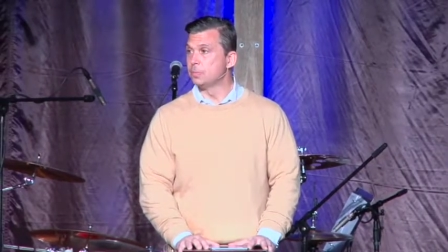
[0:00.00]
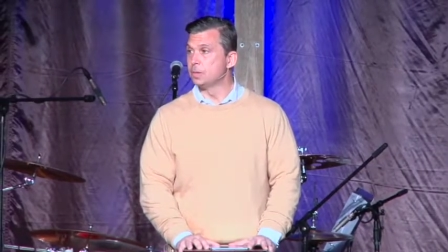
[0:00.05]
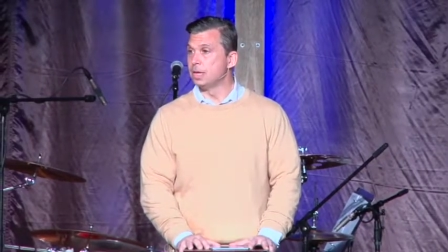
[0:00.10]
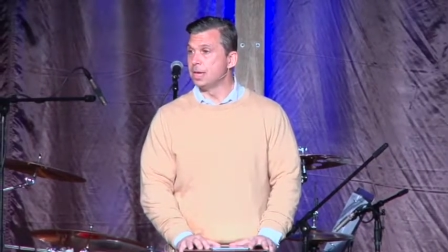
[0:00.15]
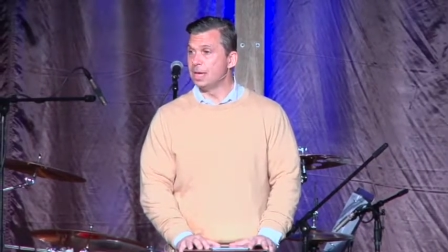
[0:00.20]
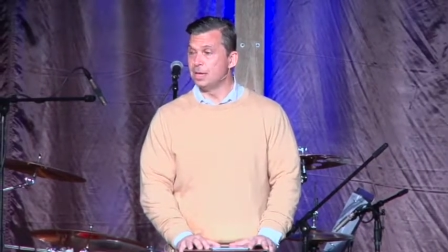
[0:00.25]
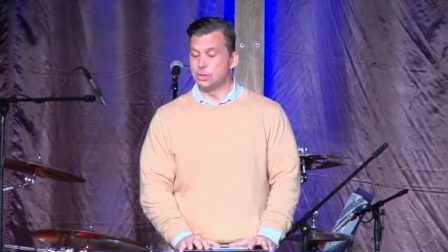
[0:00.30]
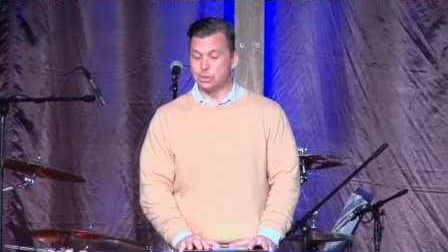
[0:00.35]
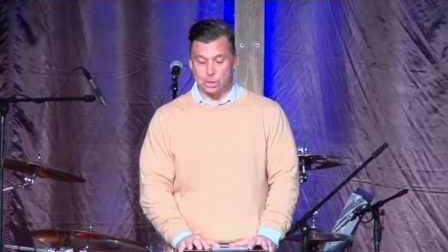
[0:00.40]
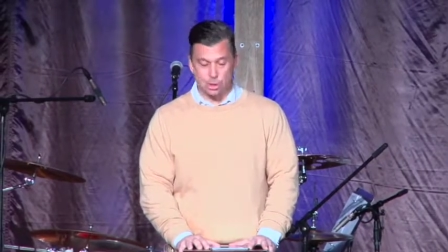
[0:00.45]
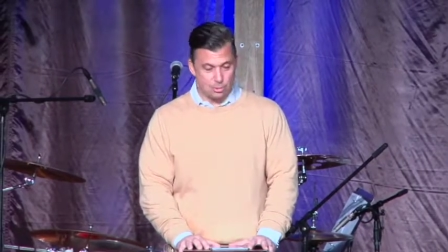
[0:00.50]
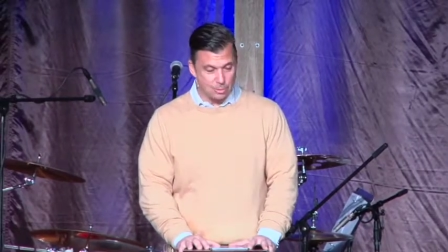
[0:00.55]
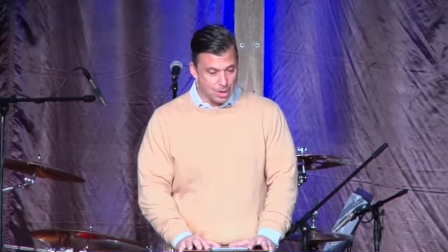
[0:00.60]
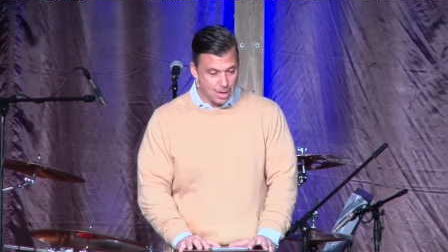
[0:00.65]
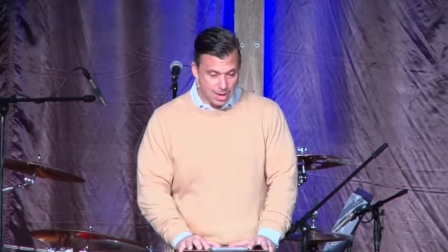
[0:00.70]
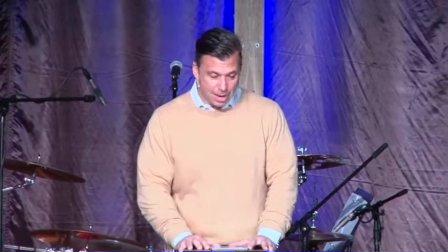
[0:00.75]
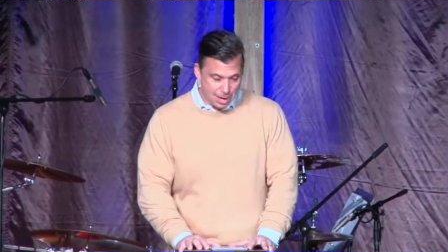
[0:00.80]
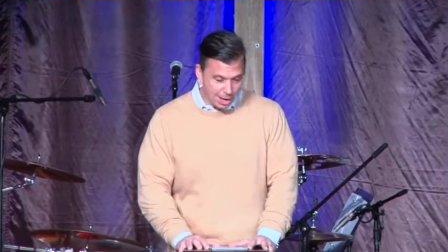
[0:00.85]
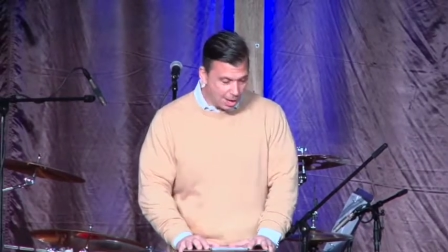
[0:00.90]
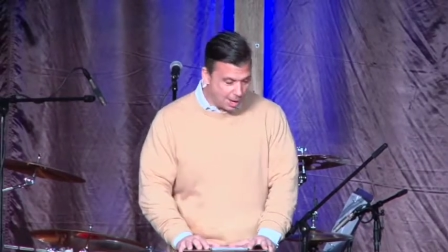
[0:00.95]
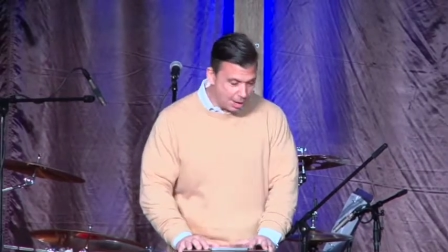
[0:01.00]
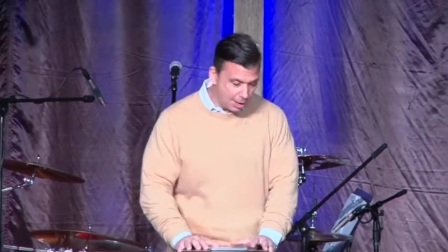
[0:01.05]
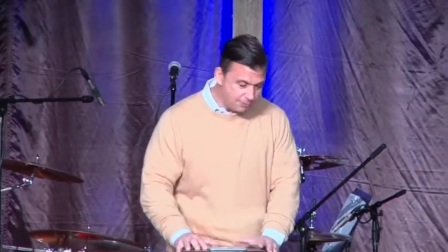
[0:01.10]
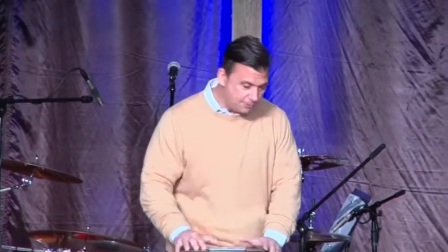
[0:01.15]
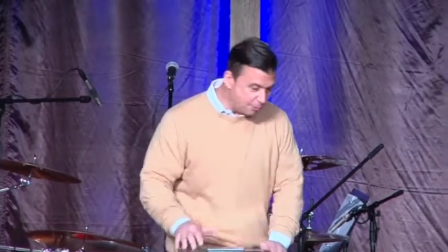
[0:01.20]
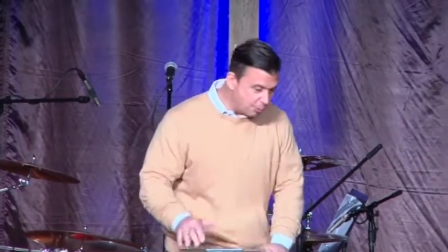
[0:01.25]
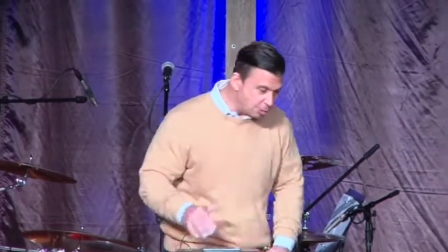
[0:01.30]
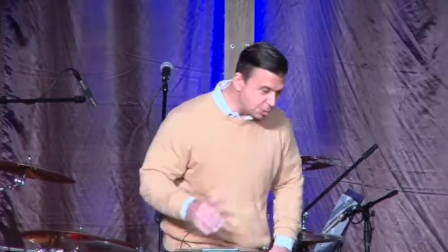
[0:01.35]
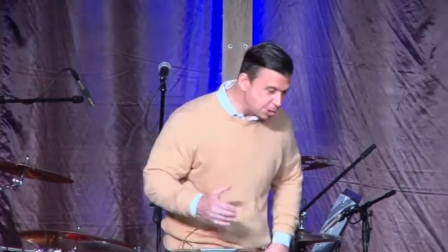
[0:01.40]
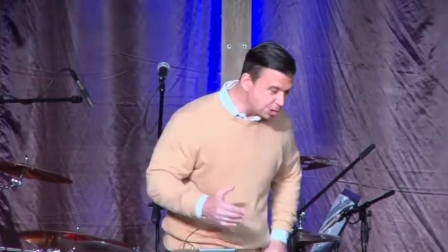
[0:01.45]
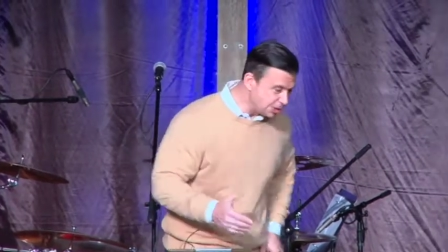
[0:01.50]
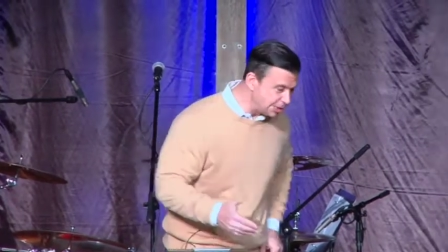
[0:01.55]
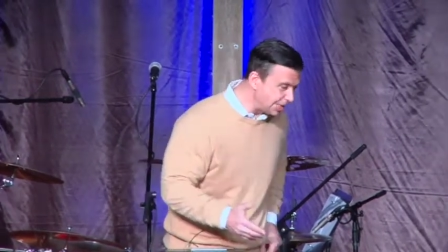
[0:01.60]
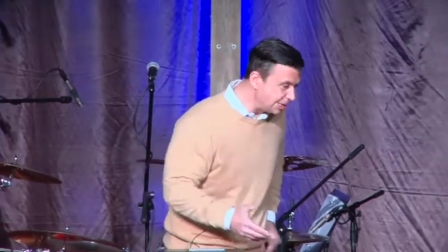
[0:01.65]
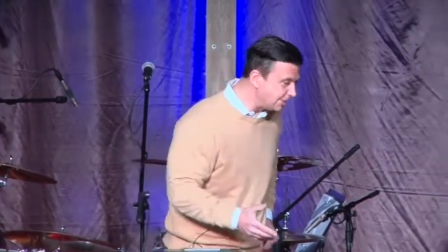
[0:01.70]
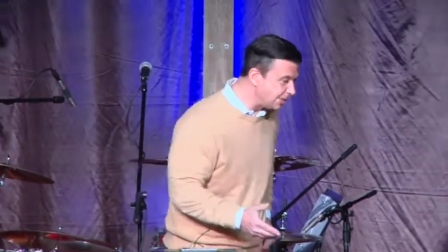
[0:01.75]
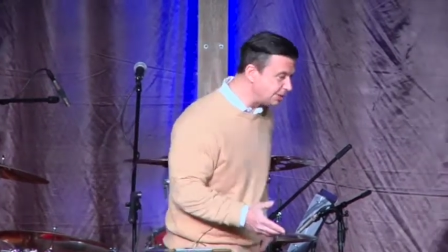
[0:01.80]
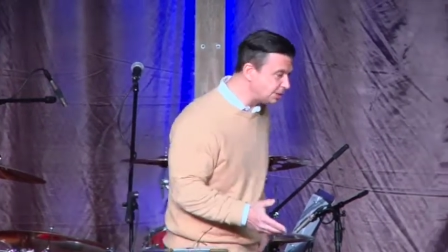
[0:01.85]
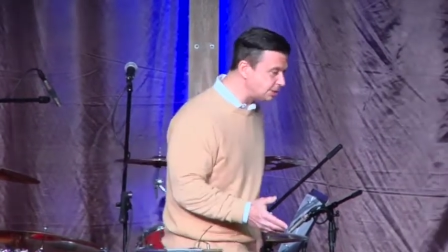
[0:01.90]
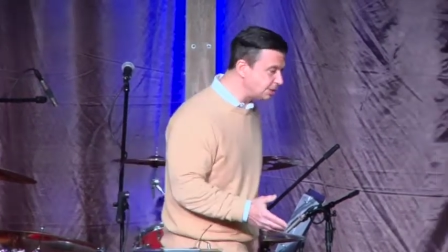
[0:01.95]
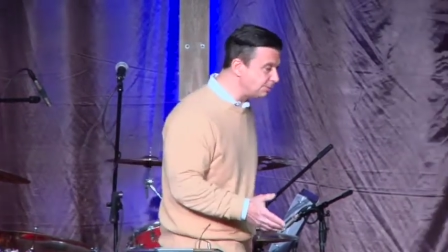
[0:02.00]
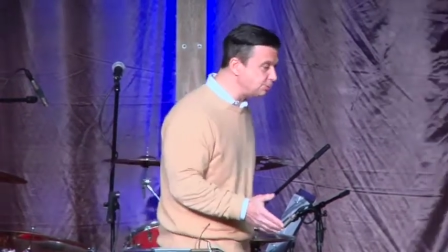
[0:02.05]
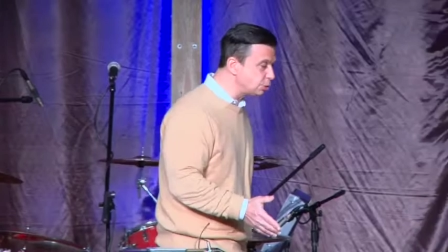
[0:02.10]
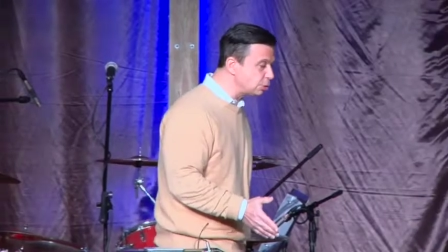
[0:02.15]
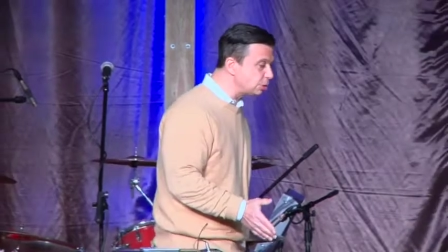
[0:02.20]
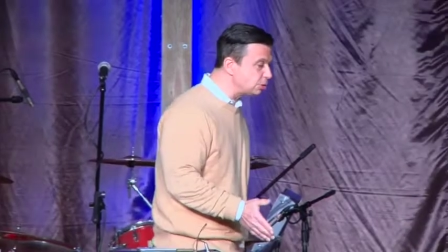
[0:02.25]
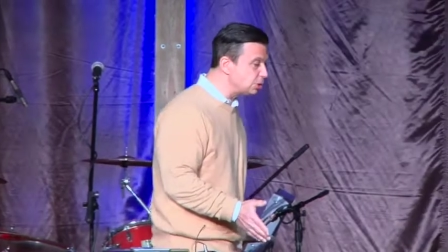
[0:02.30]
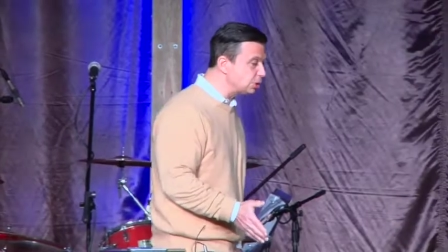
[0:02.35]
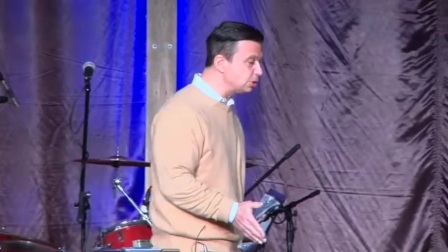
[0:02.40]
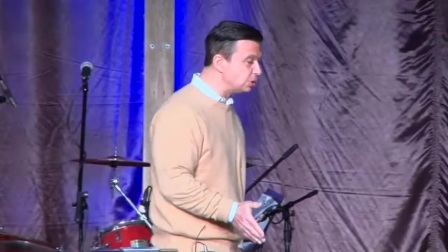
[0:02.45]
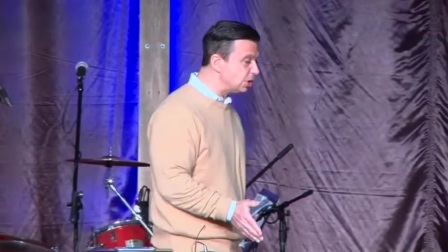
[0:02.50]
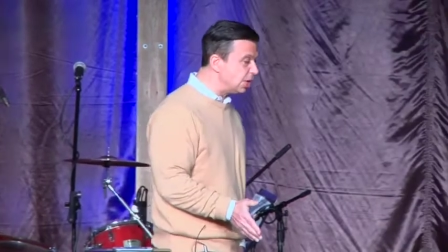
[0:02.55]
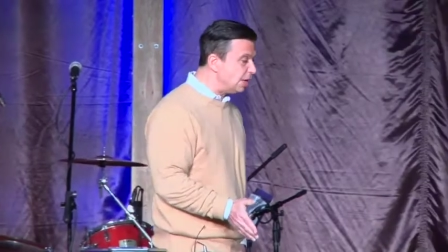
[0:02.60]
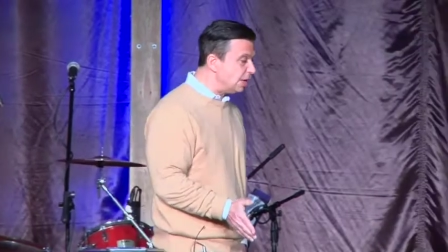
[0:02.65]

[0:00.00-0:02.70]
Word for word: And so, unfortunately, I think some churches